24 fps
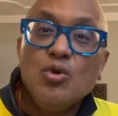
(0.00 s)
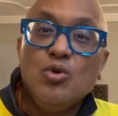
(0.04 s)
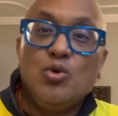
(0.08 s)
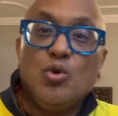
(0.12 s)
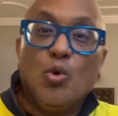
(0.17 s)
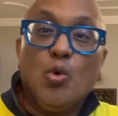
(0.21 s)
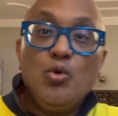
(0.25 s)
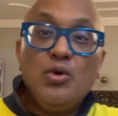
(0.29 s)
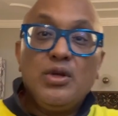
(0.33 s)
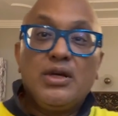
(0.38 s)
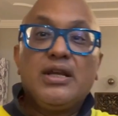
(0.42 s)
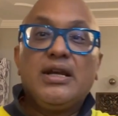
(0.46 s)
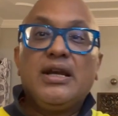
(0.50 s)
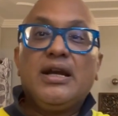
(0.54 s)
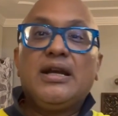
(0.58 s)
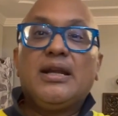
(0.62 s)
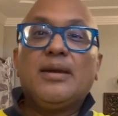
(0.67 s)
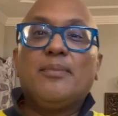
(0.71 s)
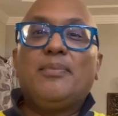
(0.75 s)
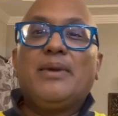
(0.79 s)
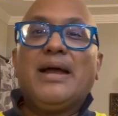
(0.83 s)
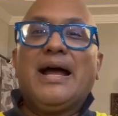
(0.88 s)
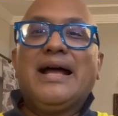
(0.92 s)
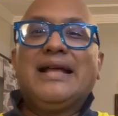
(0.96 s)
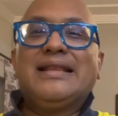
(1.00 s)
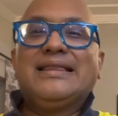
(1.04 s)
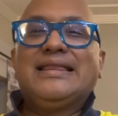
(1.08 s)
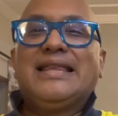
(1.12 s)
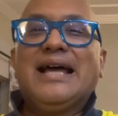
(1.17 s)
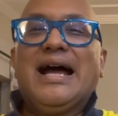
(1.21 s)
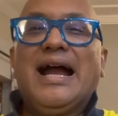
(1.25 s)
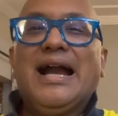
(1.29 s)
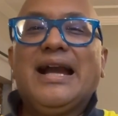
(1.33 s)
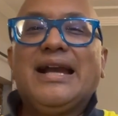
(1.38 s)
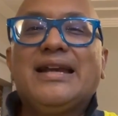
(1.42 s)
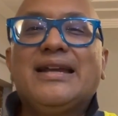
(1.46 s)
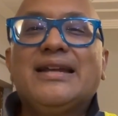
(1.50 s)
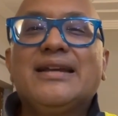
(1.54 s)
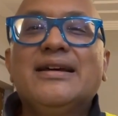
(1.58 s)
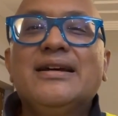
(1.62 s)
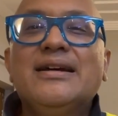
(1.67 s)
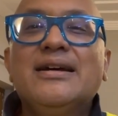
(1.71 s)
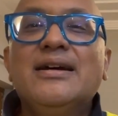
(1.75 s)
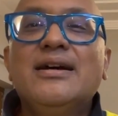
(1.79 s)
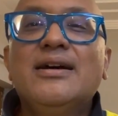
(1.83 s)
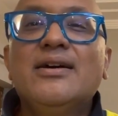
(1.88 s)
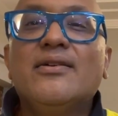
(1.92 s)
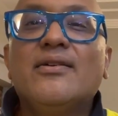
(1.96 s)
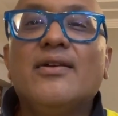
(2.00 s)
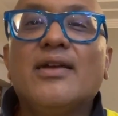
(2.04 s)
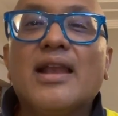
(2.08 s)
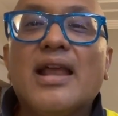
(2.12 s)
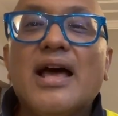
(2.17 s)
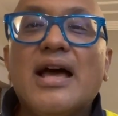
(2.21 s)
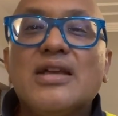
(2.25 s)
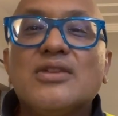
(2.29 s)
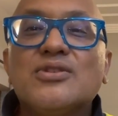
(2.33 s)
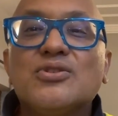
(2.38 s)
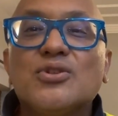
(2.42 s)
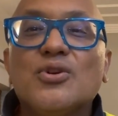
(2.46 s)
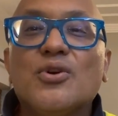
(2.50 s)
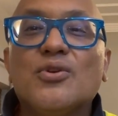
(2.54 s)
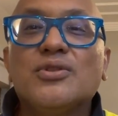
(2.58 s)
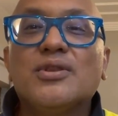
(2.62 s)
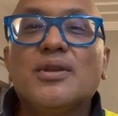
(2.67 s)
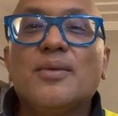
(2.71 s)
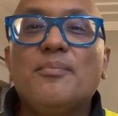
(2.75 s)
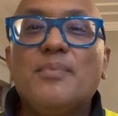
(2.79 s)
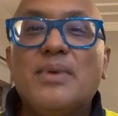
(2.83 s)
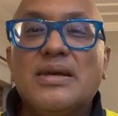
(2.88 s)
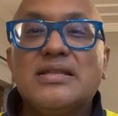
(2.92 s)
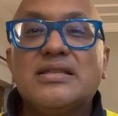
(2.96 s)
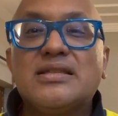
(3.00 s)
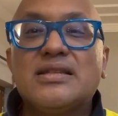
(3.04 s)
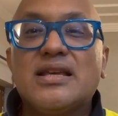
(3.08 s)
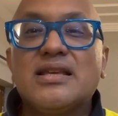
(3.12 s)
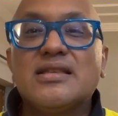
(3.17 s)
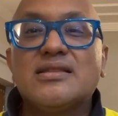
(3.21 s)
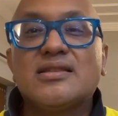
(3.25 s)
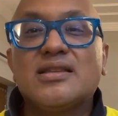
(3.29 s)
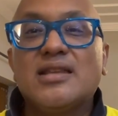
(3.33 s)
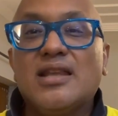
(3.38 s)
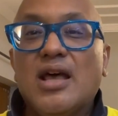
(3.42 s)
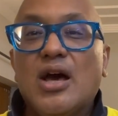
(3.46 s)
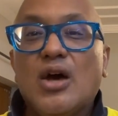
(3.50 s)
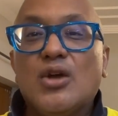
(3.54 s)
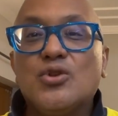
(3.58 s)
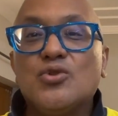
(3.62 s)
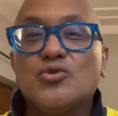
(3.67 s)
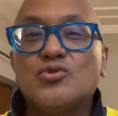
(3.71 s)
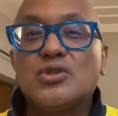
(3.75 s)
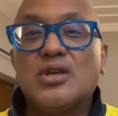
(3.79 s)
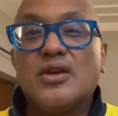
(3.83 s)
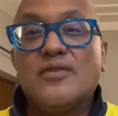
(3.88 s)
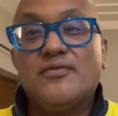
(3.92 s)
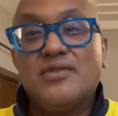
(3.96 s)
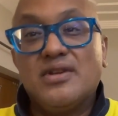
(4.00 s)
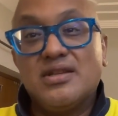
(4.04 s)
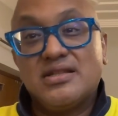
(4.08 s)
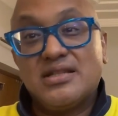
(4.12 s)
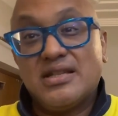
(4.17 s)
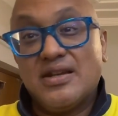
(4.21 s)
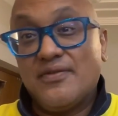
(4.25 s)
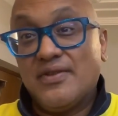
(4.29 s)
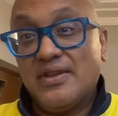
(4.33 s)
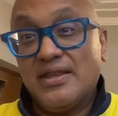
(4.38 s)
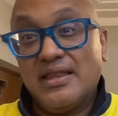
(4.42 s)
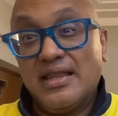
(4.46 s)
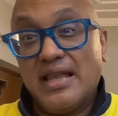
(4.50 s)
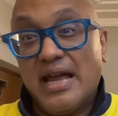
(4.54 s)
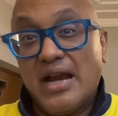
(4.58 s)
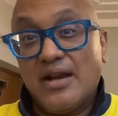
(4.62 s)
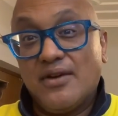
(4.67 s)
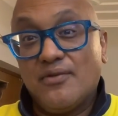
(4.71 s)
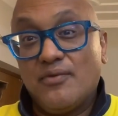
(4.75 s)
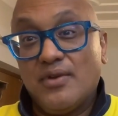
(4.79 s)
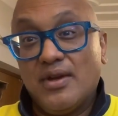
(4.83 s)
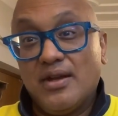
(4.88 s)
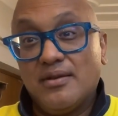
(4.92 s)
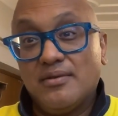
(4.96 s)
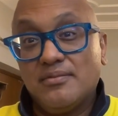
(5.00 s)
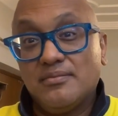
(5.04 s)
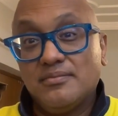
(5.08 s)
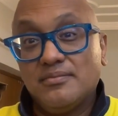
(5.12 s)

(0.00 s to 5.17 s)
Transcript: Don't create a plan that relies on the best case scenarios every step in that way.